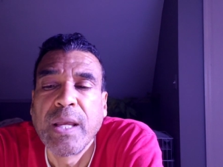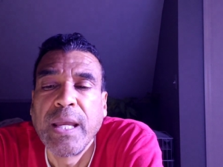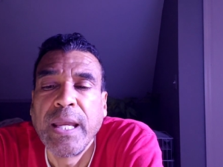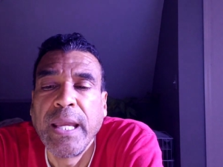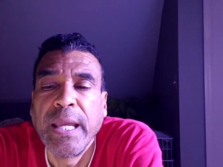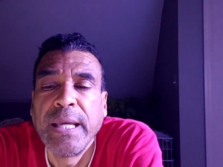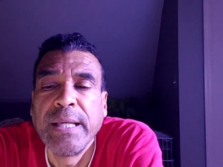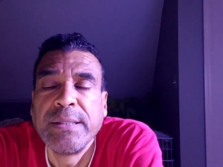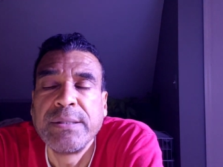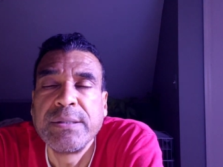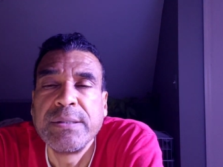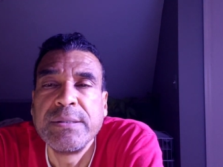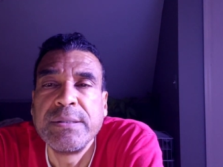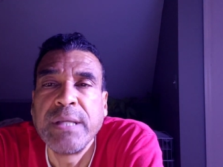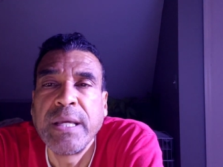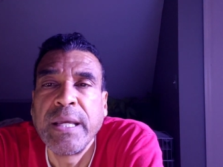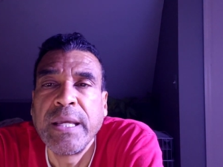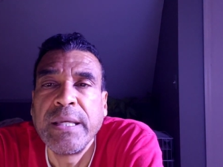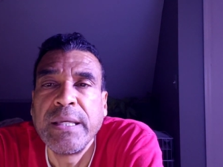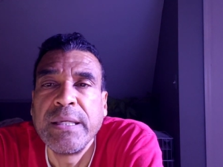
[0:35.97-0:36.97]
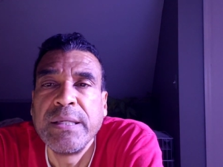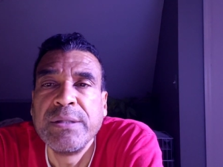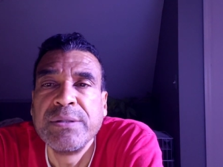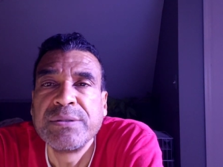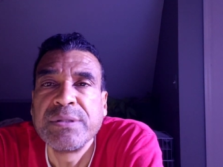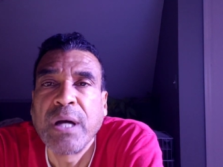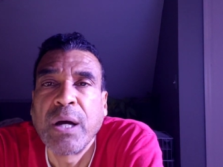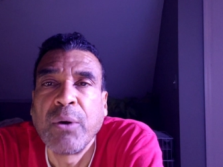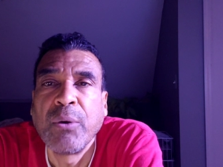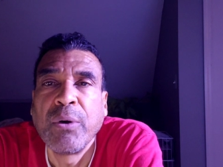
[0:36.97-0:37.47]
And today
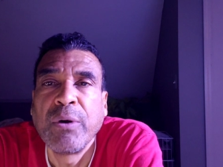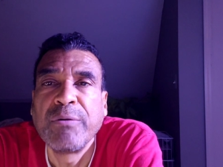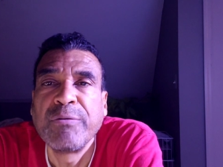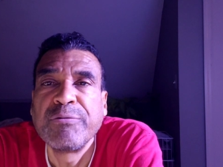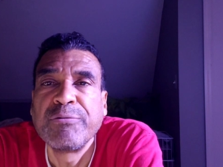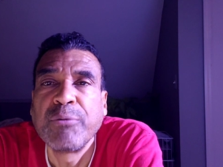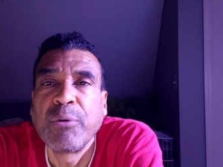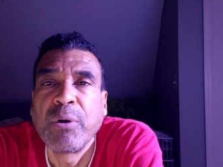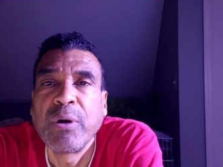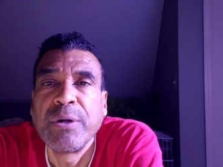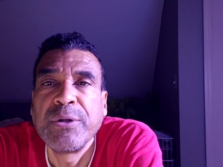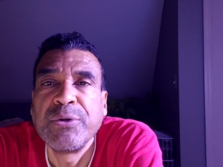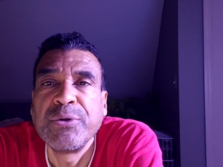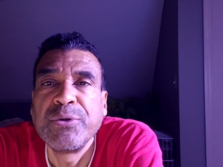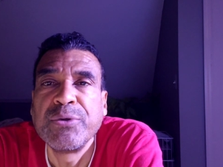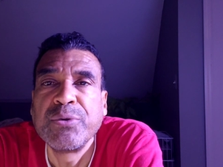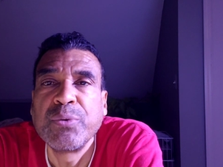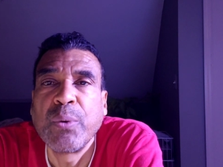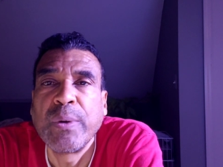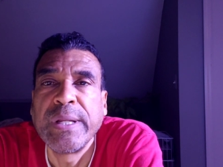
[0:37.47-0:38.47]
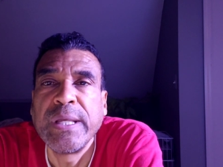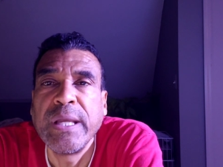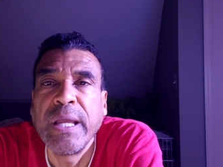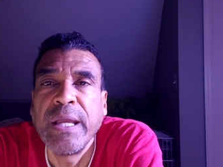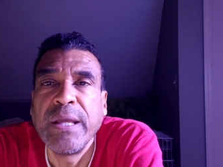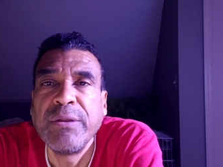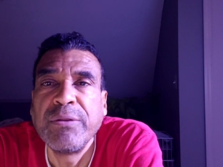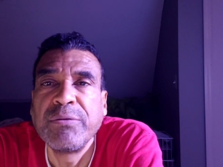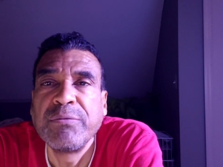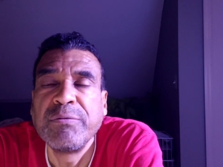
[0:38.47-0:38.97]
is our
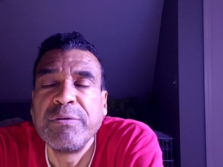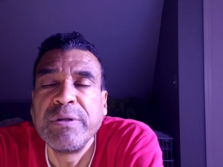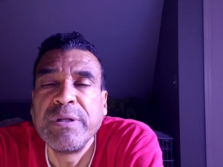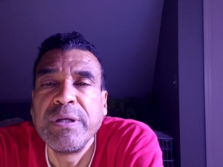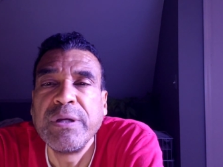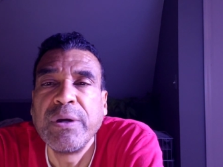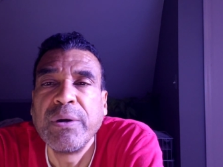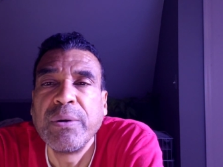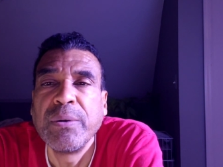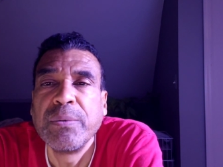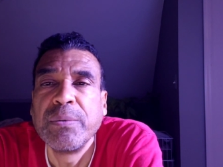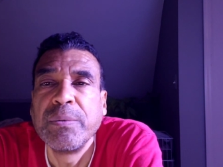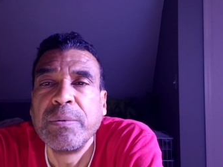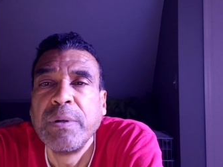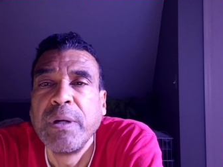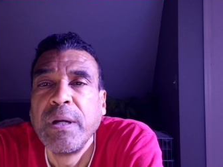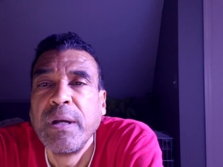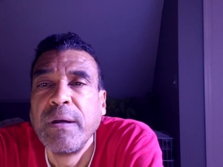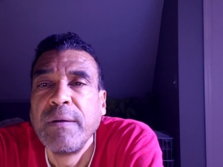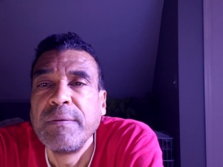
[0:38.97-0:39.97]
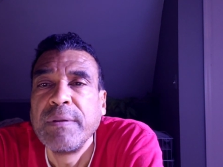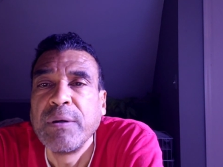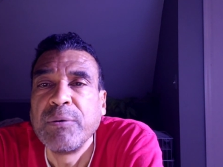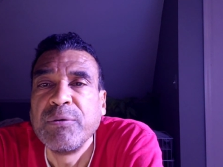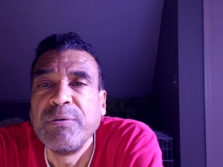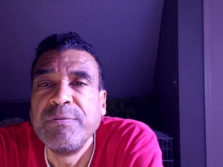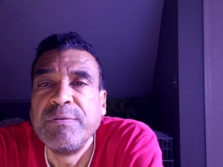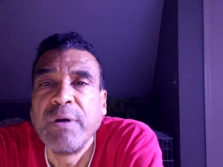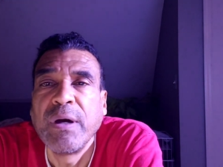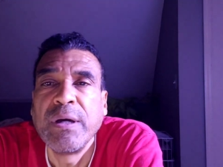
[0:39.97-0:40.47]
428th video that
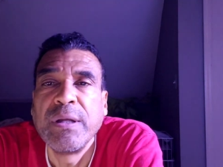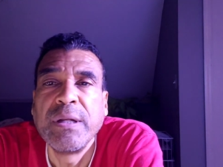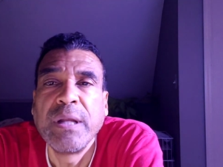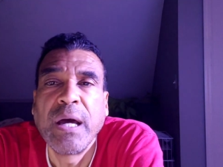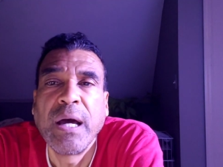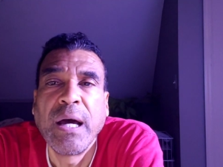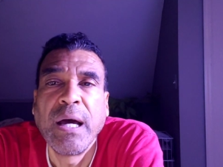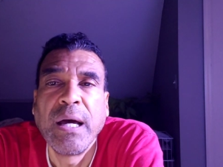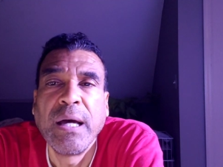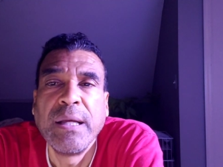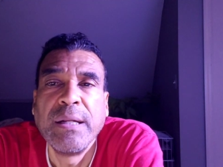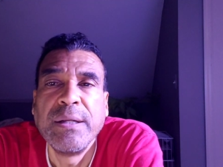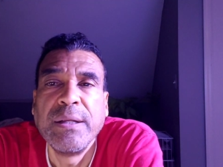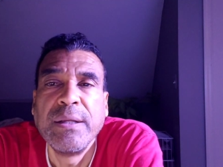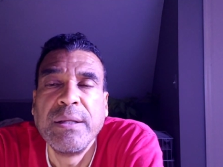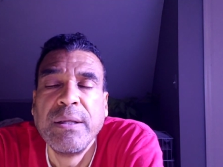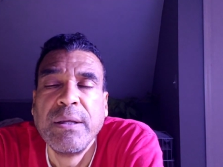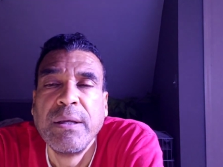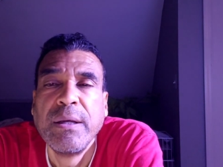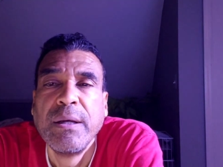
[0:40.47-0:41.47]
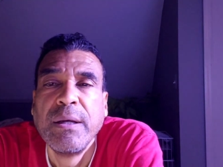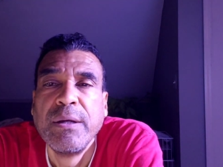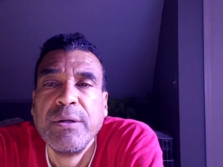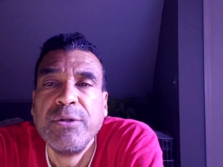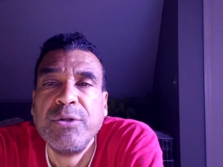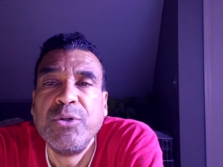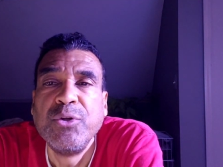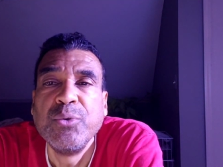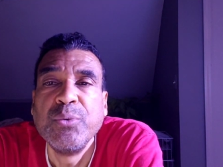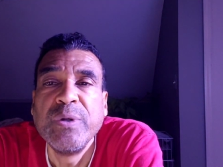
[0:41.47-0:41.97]
we've done on
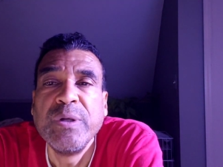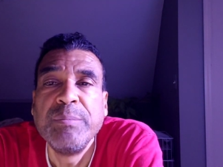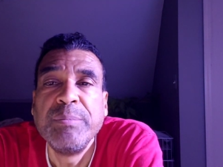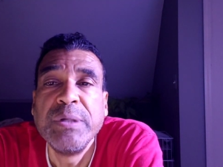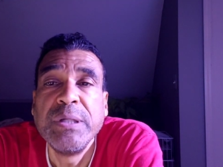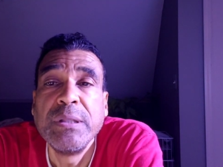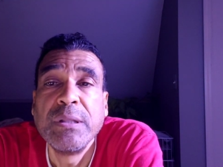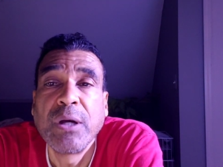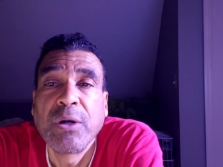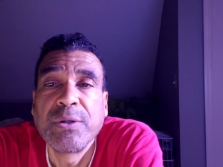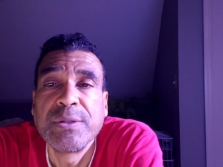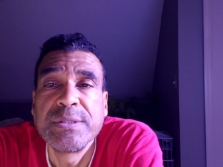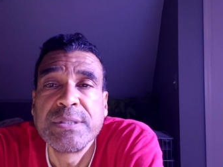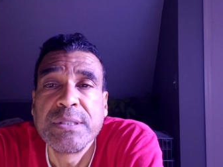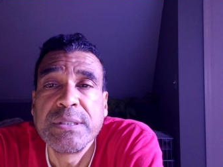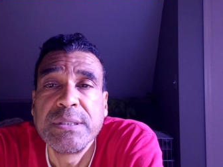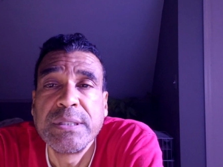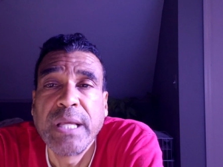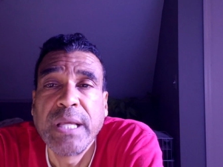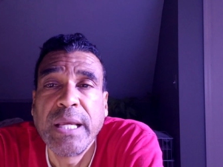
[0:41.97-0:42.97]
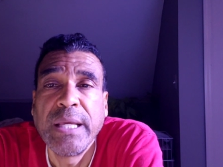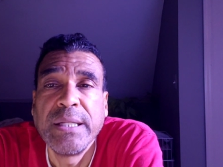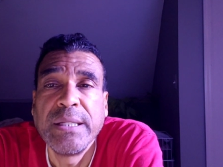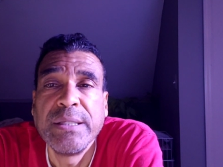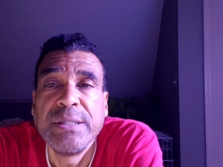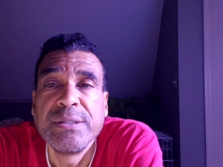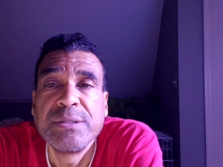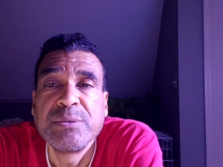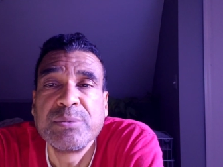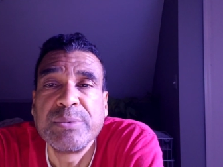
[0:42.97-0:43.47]
Dewey C. Larson and
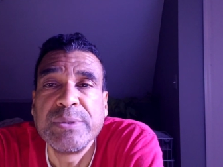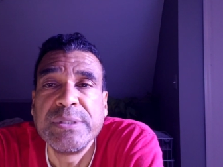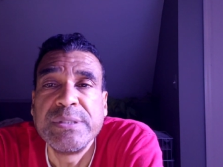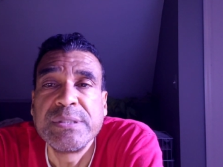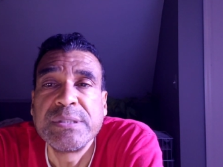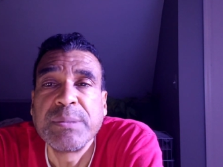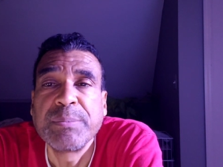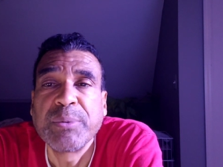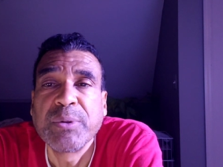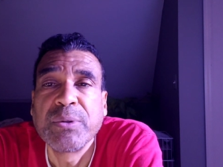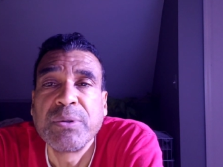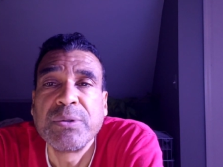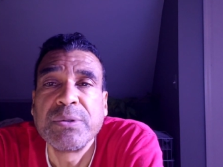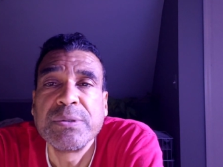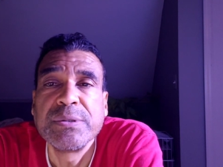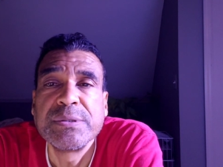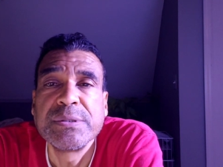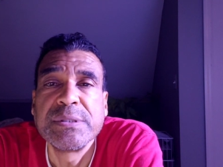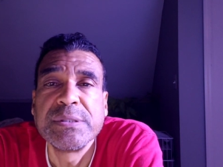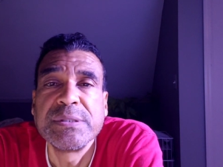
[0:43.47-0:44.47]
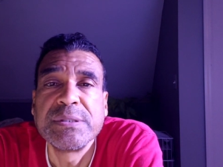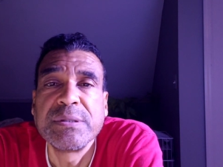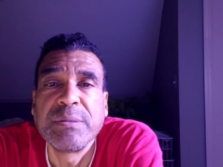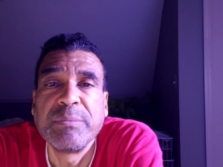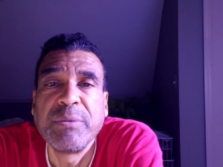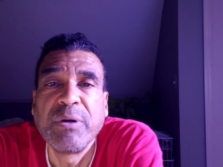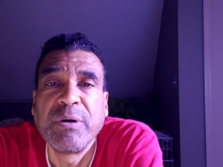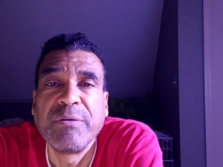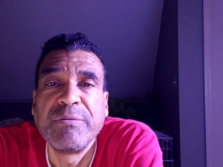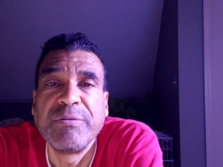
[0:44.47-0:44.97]
his reciprocal
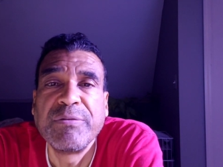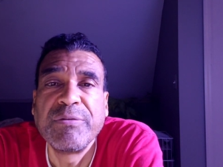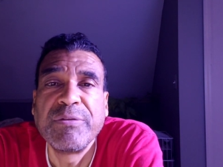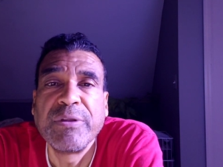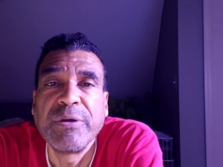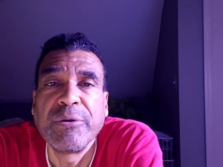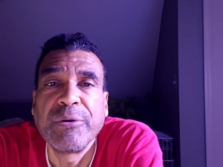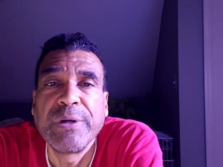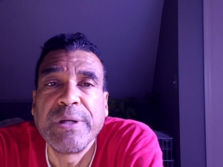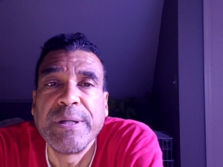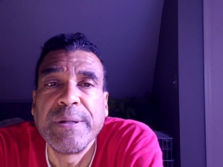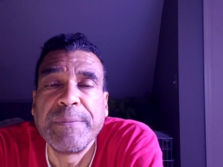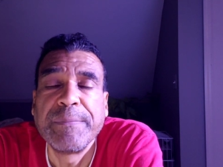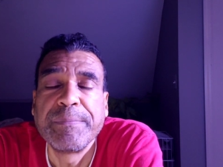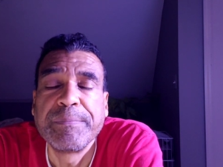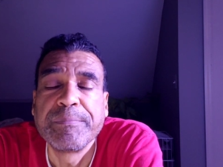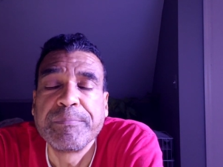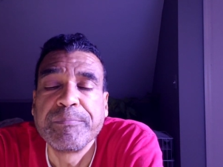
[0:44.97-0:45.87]
system of theory.